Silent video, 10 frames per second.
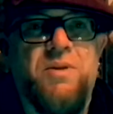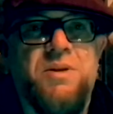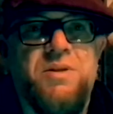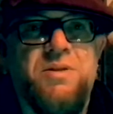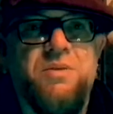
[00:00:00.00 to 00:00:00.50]

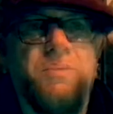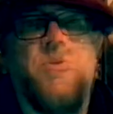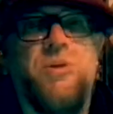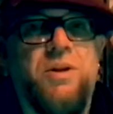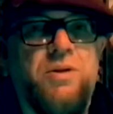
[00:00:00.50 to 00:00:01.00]
soon.
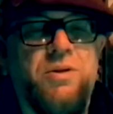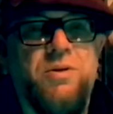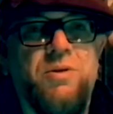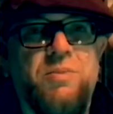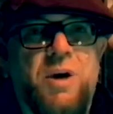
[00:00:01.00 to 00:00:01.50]
We'll
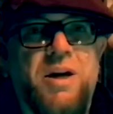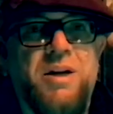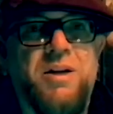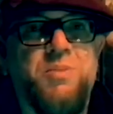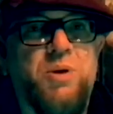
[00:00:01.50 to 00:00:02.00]
include my
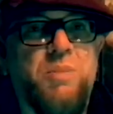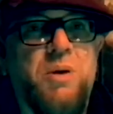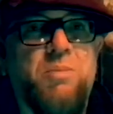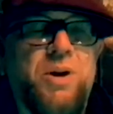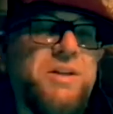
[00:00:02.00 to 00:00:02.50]
next
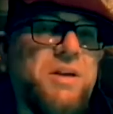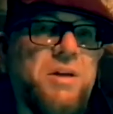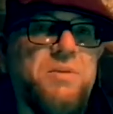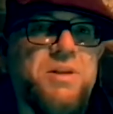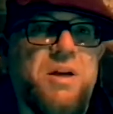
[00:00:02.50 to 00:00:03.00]
Boogeyman Break
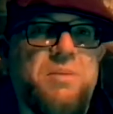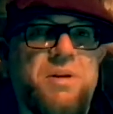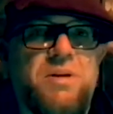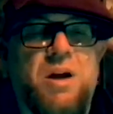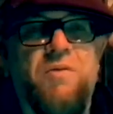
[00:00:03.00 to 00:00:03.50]
Time
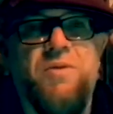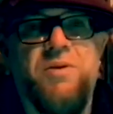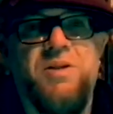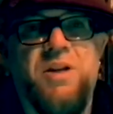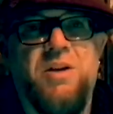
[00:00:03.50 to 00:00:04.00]
segment,
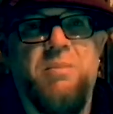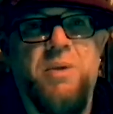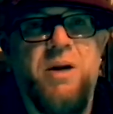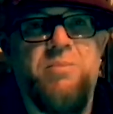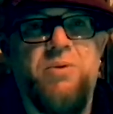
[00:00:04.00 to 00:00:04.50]
focusing on the
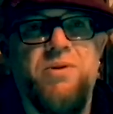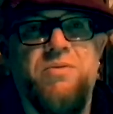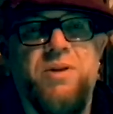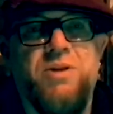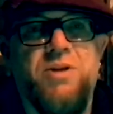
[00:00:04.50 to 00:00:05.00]
Bad Boys
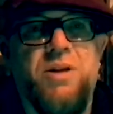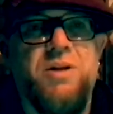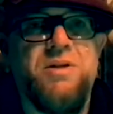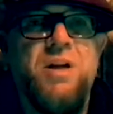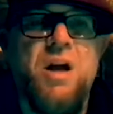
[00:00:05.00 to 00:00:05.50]

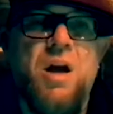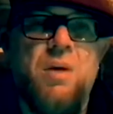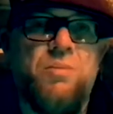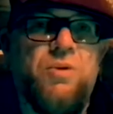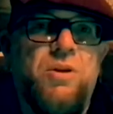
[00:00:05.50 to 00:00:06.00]
franchise.
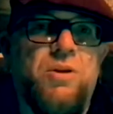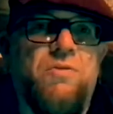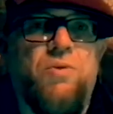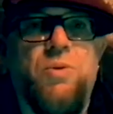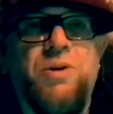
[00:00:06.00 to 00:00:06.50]
Really looking
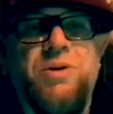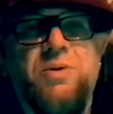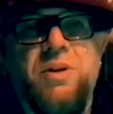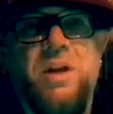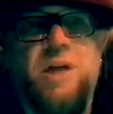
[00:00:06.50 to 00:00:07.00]
forward to
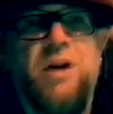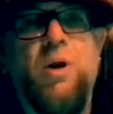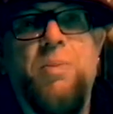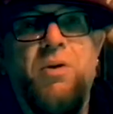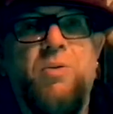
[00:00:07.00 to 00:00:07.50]
doing that. I
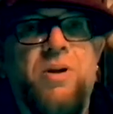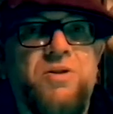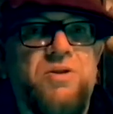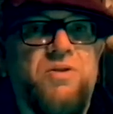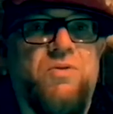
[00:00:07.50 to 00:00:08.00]
hope everyone
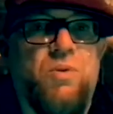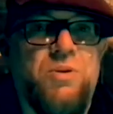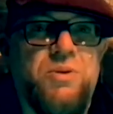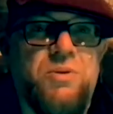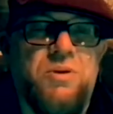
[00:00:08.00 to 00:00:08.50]
else looks
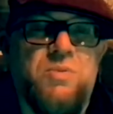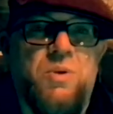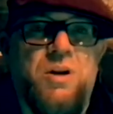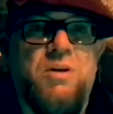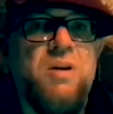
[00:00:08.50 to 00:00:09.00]
forward to it as
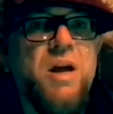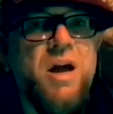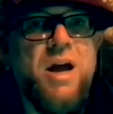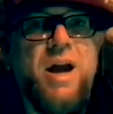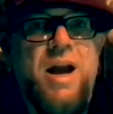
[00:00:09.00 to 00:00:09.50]
well.
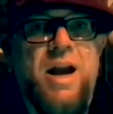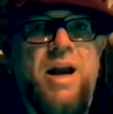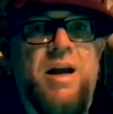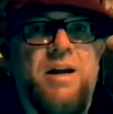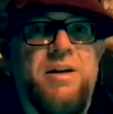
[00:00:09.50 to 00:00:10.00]

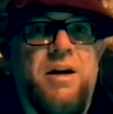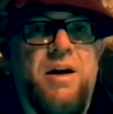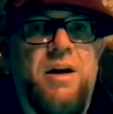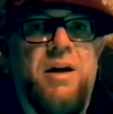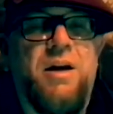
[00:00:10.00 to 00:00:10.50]
And
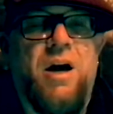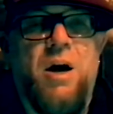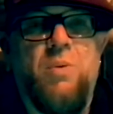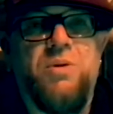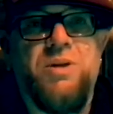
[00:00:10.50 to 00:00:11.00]

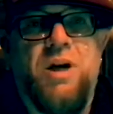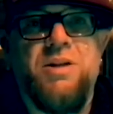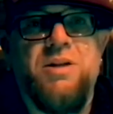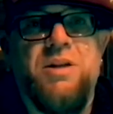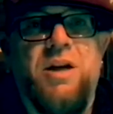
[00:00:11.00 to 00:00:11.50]
I will talk
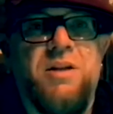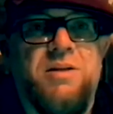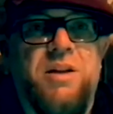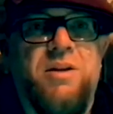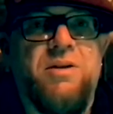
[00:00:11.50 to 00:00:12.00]
to you guys
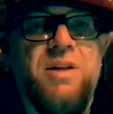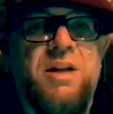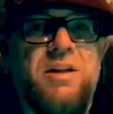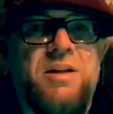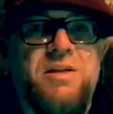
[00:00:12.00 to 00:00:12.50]
later.
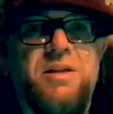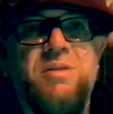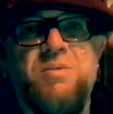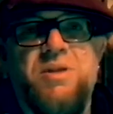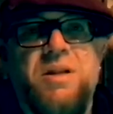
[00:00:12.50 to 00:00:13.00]
Take it easy.
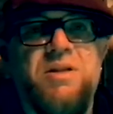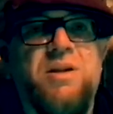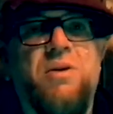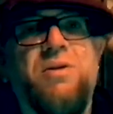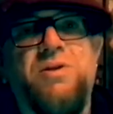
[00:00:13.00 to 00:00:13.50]
Stay
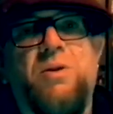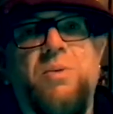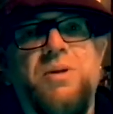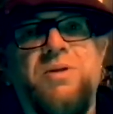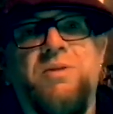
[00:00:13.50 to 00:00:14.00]
scared as
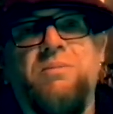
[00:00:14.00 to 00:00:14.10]
always.